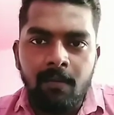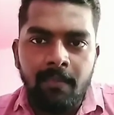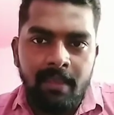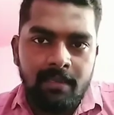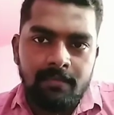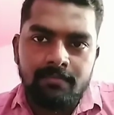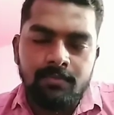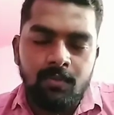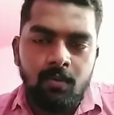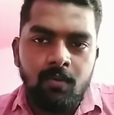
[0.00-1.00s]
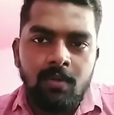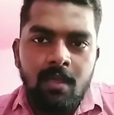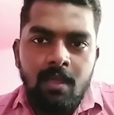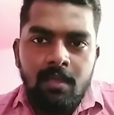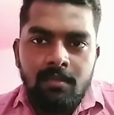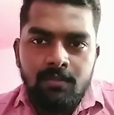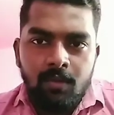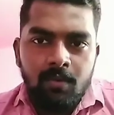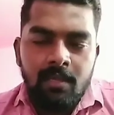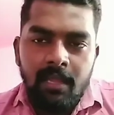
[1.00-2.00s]
make. So
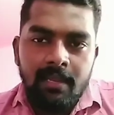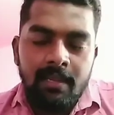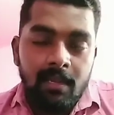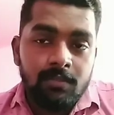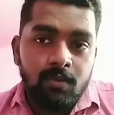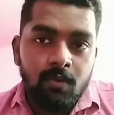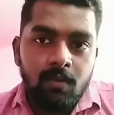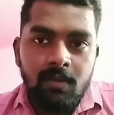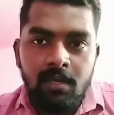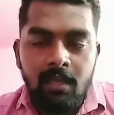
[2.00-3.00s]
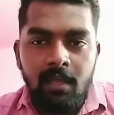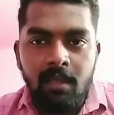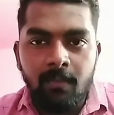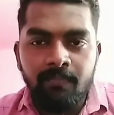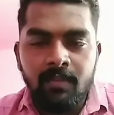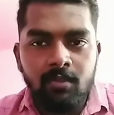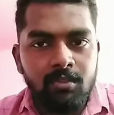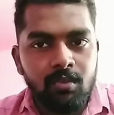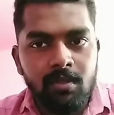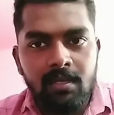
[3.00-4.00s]
and also you
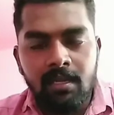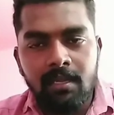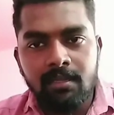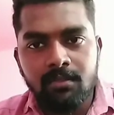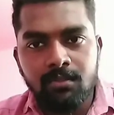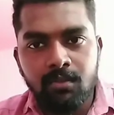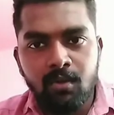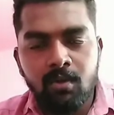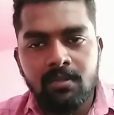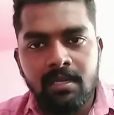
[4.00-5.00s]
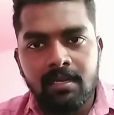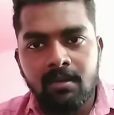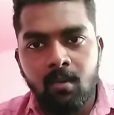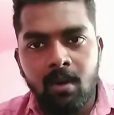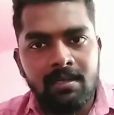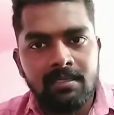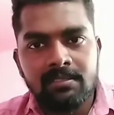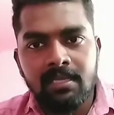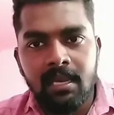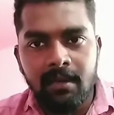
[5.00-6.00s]
should know that what
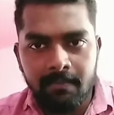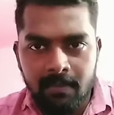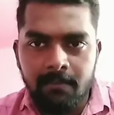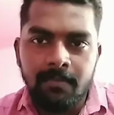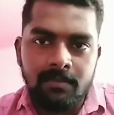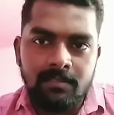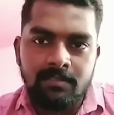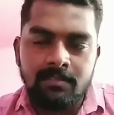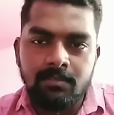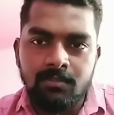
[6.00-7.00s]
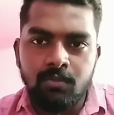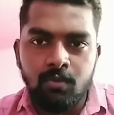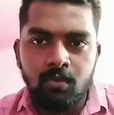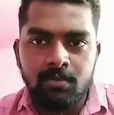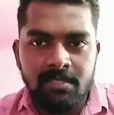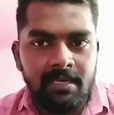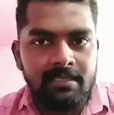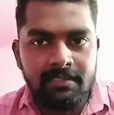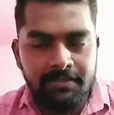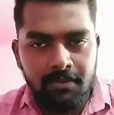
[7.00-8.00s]
is our purpose to study
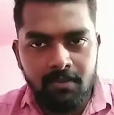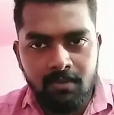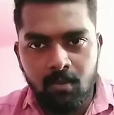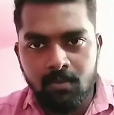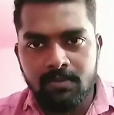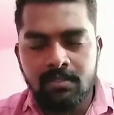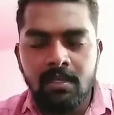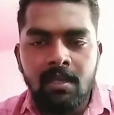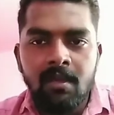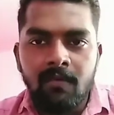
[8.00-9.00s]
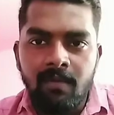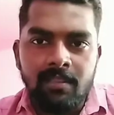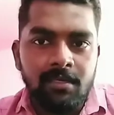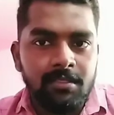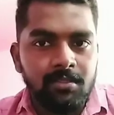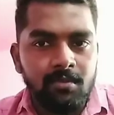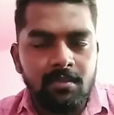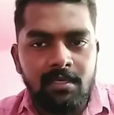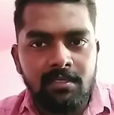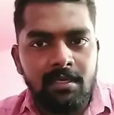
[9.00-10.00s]
this course. Whether
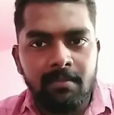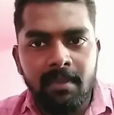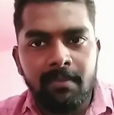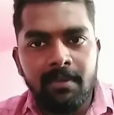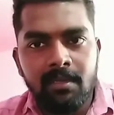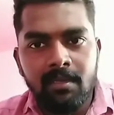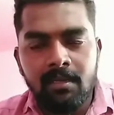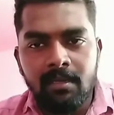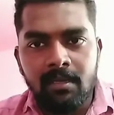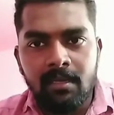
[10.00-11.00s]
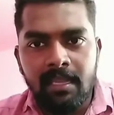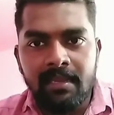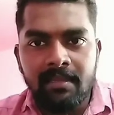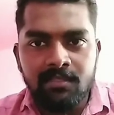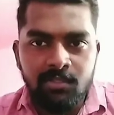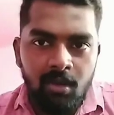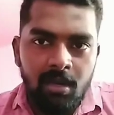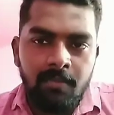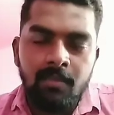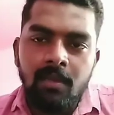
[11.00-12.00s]
it may be getting a
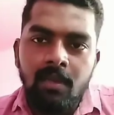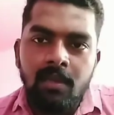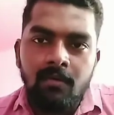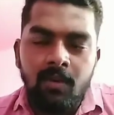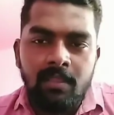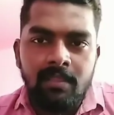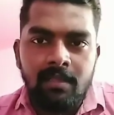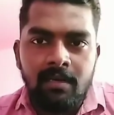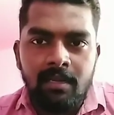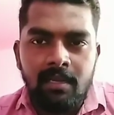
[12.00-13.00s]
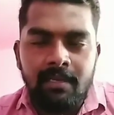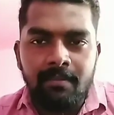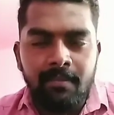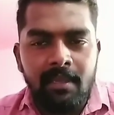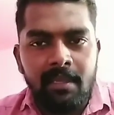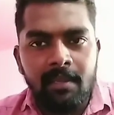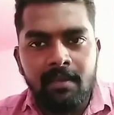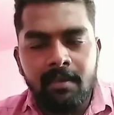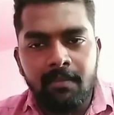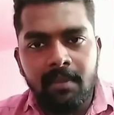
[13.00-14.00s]
job, whether it may
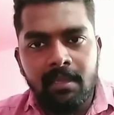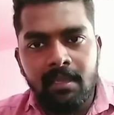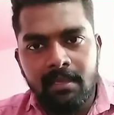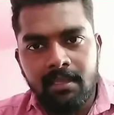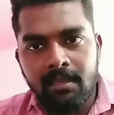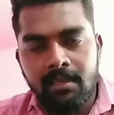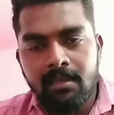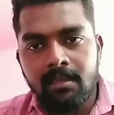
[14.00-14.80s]
getting